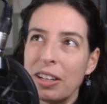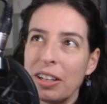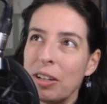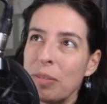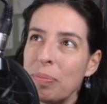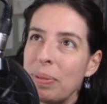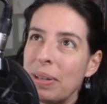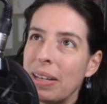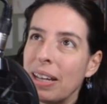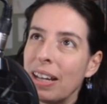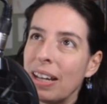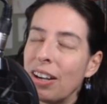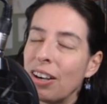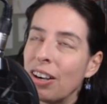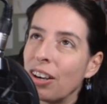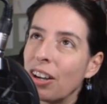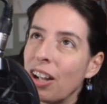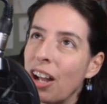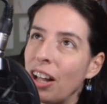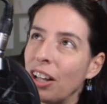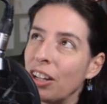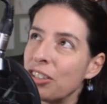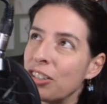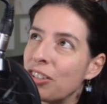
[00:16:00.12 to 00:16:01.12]
to be at her
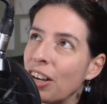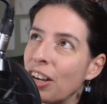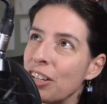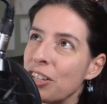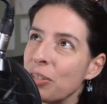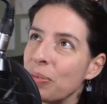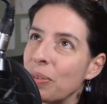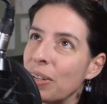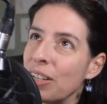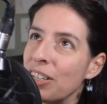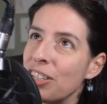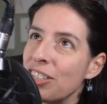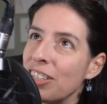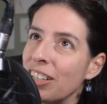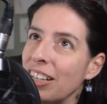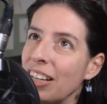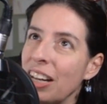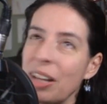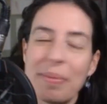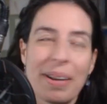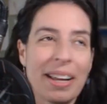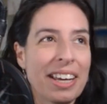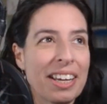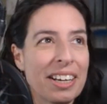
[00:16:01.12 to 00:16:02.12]
college graduation?
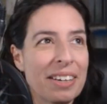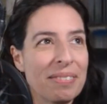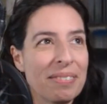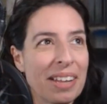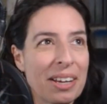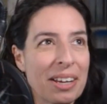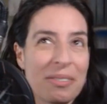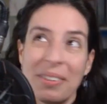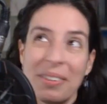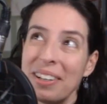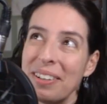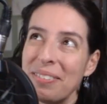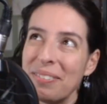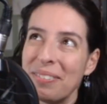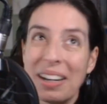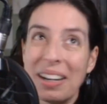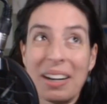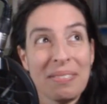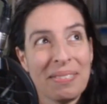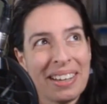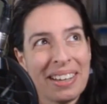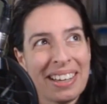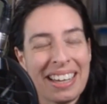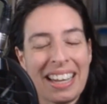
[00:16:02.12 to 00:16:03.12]
Am I going to where
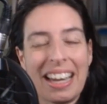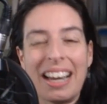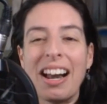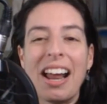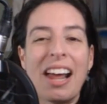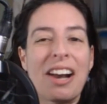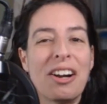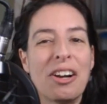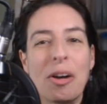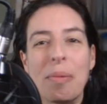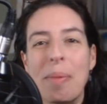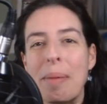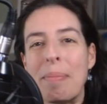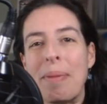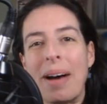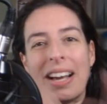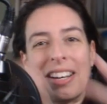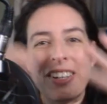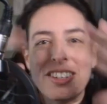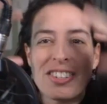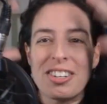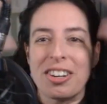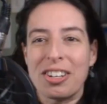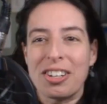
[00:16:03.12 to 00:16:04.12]
am I? And I don't know, my mind
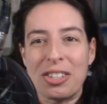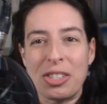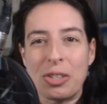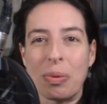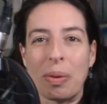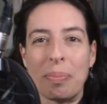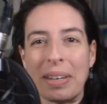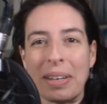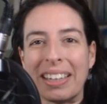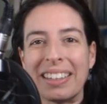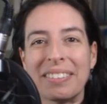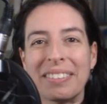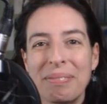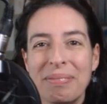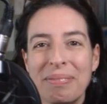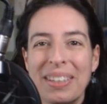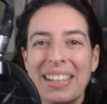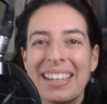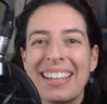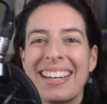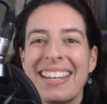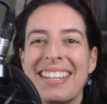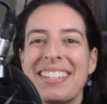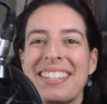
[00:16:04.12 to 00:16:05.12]
just started swimming
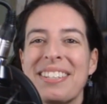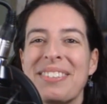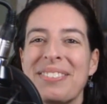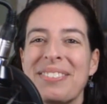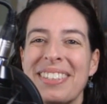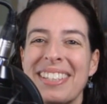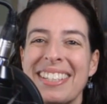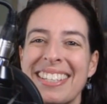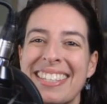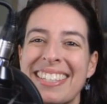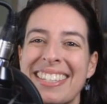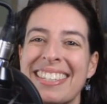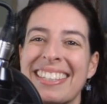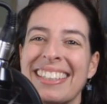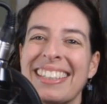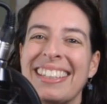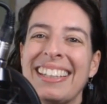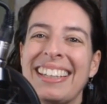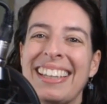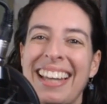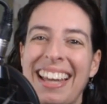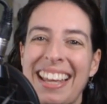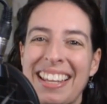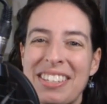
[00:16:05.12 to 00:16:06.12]
because
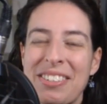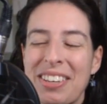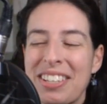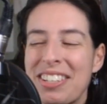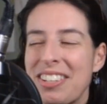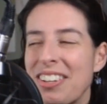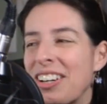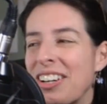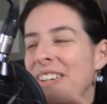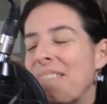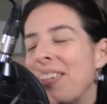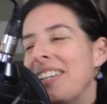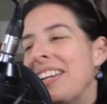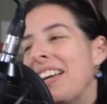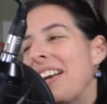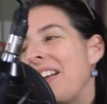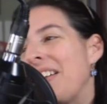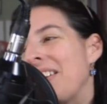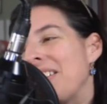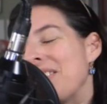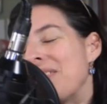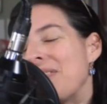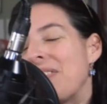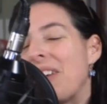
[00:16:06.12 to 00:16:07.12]
so I started going down all
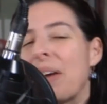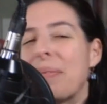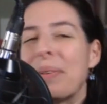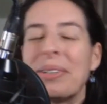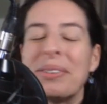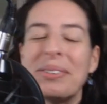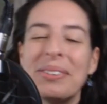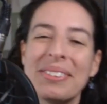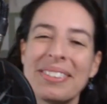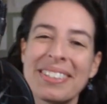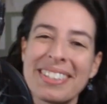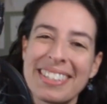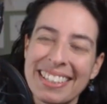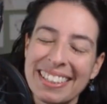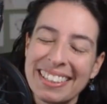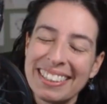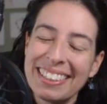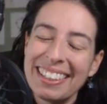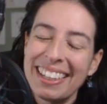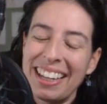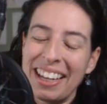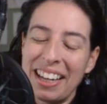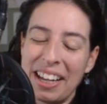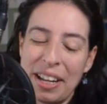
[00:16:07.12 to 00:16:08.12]
these rabbit holes.
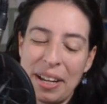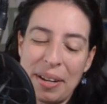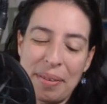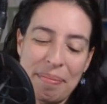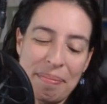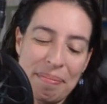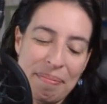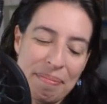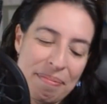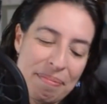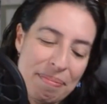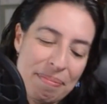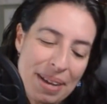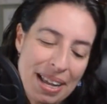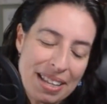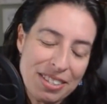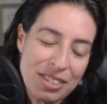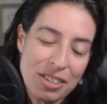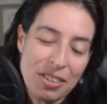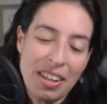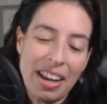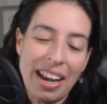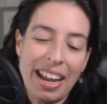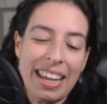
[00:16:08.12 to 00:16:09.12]
But
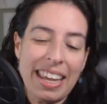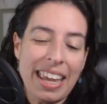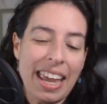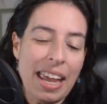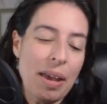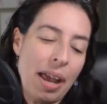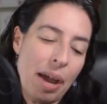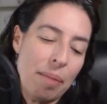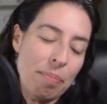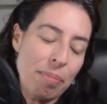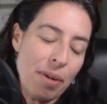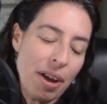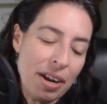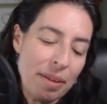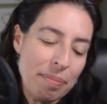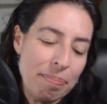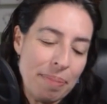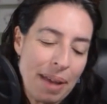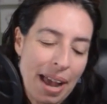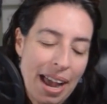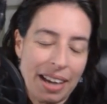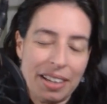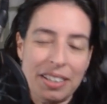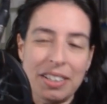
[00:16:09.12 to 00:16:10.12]
so then I brought it
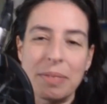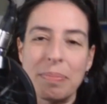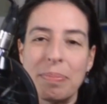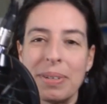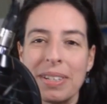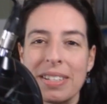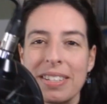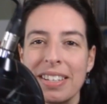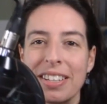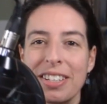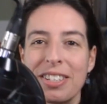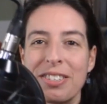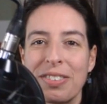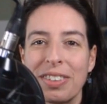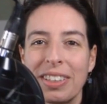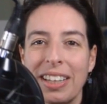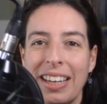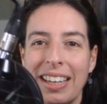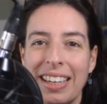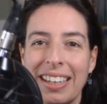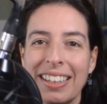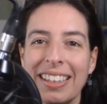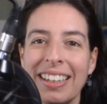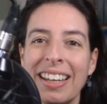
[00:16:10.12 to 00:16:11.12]
back to business
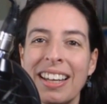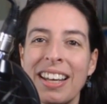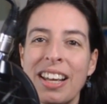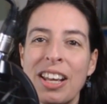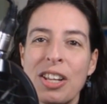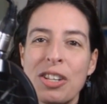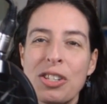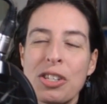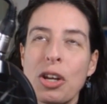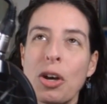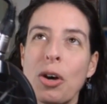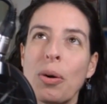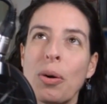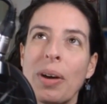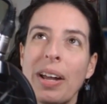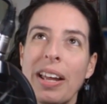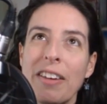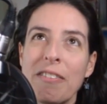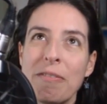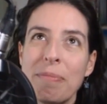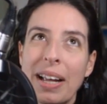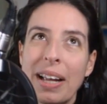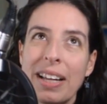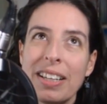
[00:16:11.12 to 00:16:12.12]
related. So
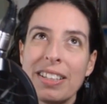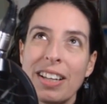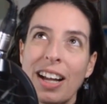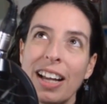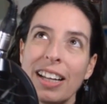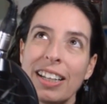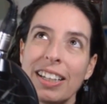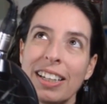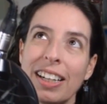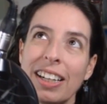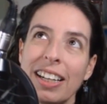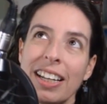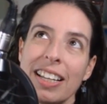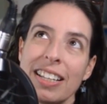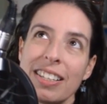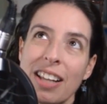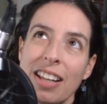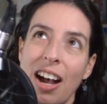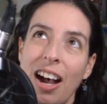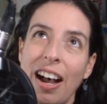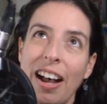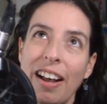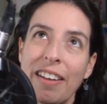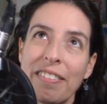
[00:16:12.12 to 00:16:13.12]
if my daughter is
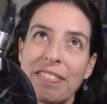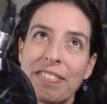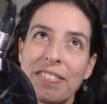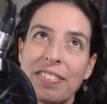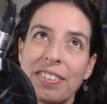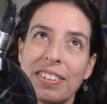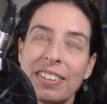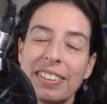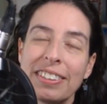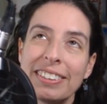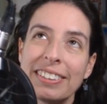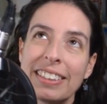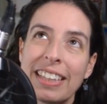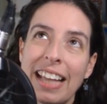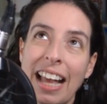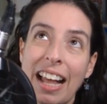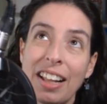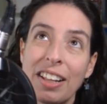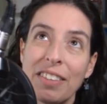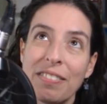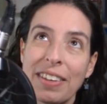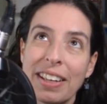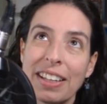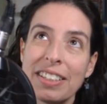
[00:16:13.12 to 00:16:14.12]
off
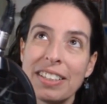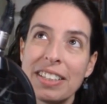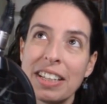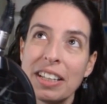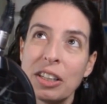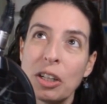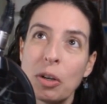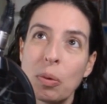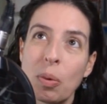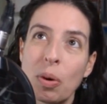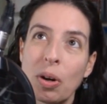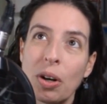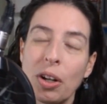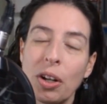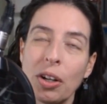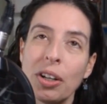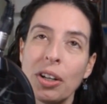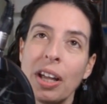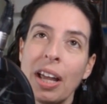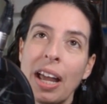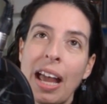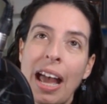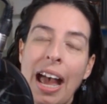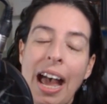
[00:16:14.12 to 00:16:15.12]
gallivanting the
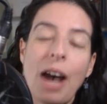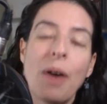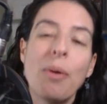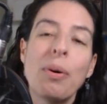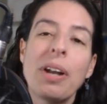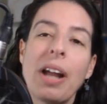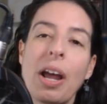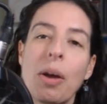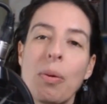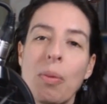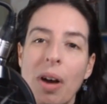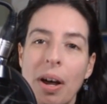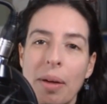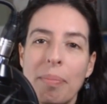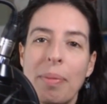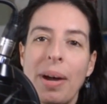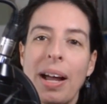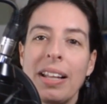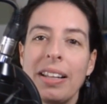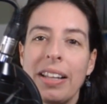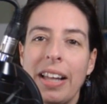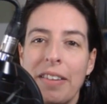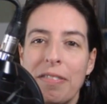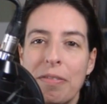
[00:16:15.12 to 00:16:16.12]
world, how would I want
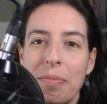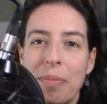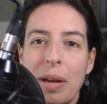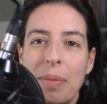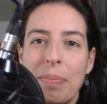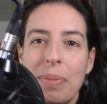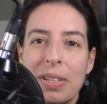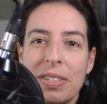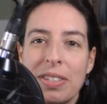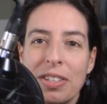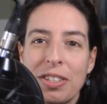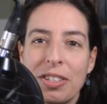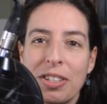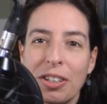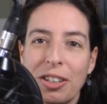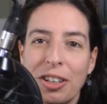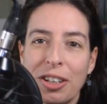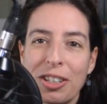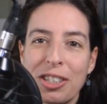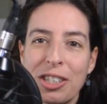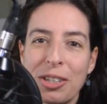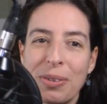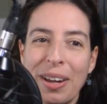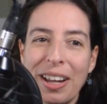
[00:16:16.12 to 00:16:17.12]
my life and my business to
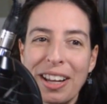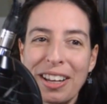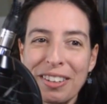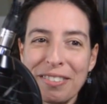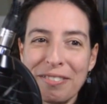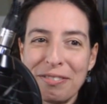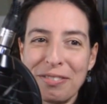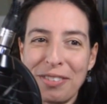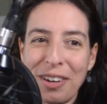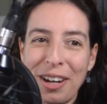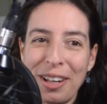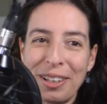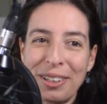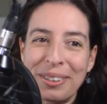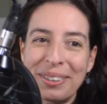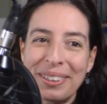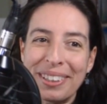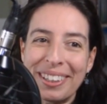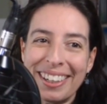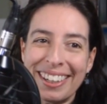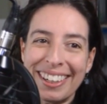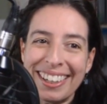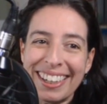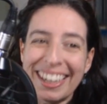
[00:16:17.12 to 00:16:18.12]
look so I could follow
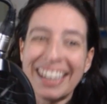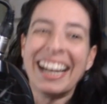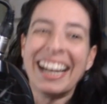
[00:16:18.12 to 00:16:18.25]
her